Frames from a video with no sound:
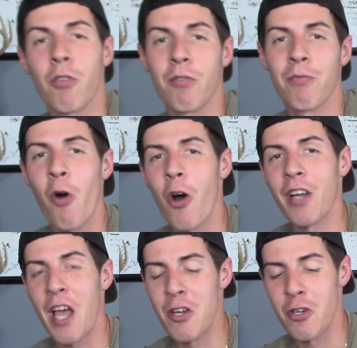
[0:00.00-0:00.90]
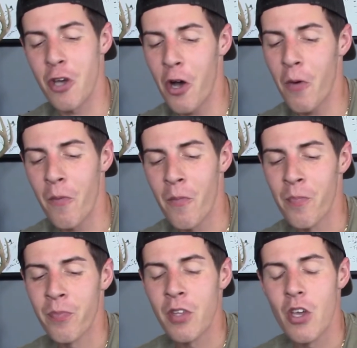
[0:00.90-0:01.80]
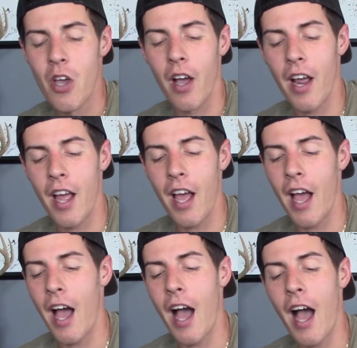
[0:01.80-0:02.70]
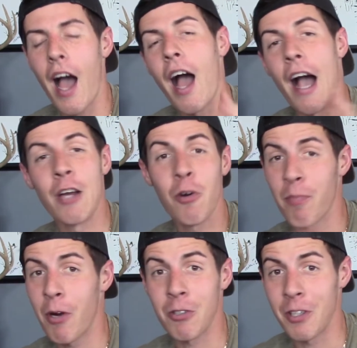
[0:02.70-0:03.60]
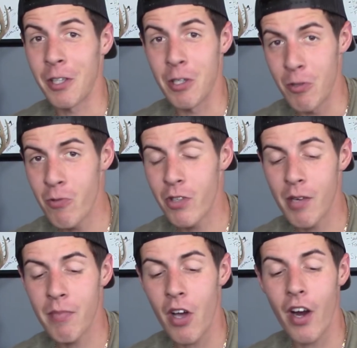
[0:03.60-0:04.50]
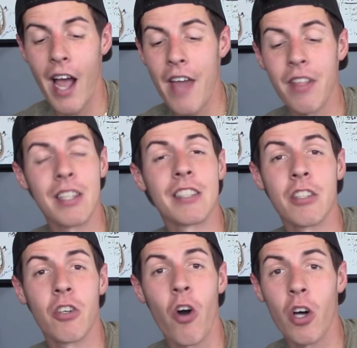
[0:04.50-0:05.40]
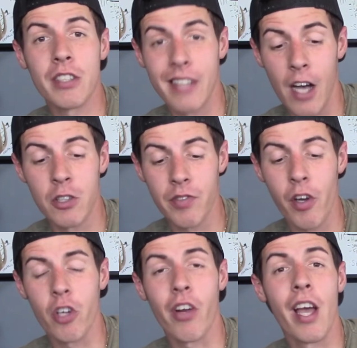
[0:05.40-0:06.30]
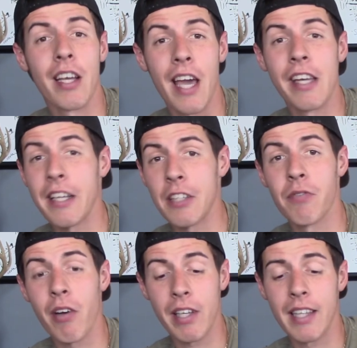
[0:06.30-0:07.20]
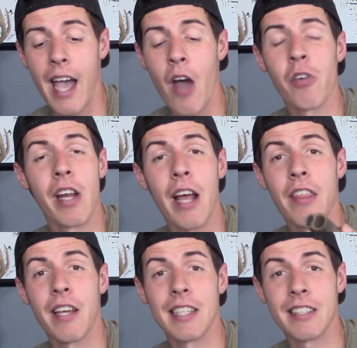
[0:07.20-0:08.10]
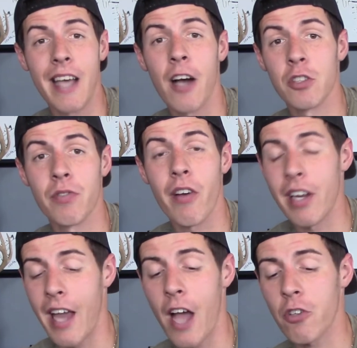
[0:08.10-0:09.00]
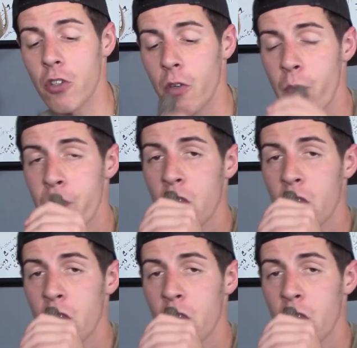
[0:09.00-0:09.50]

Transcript: for fawn and doe. All right, I don't personally use them. All right, I think this call sounds very great. Again, it gets very loud, and I think it sounds very natural.